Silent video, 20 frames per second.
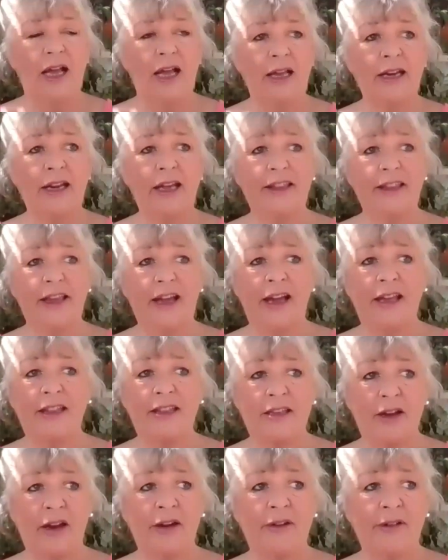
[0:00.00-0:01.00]
And
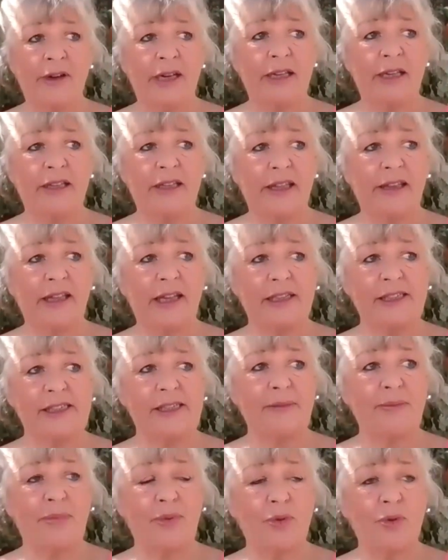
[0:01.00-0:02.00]
I really think that's
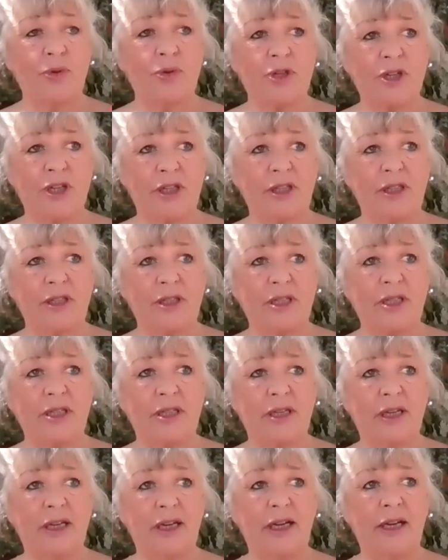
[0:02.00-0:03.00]
important,
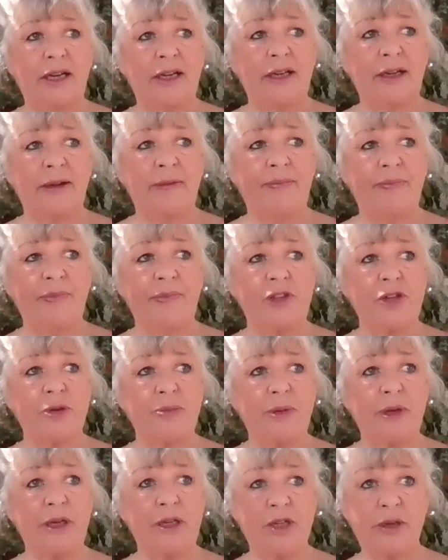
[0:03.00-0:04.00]
to
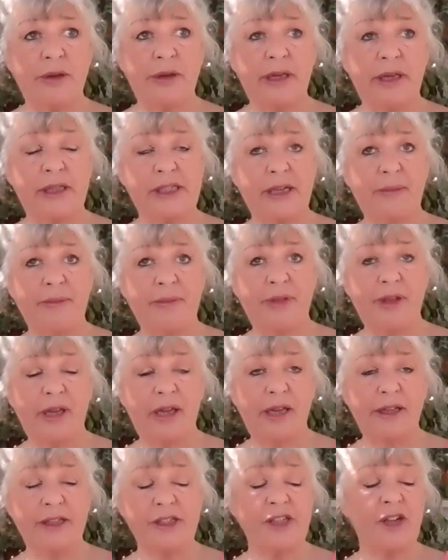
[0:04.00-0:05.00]
be doing
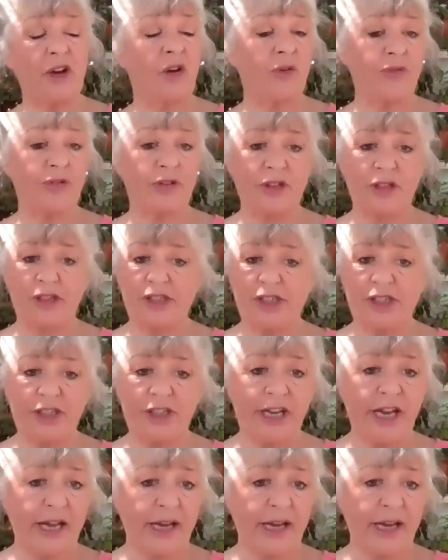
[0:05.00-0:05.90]
something as often as you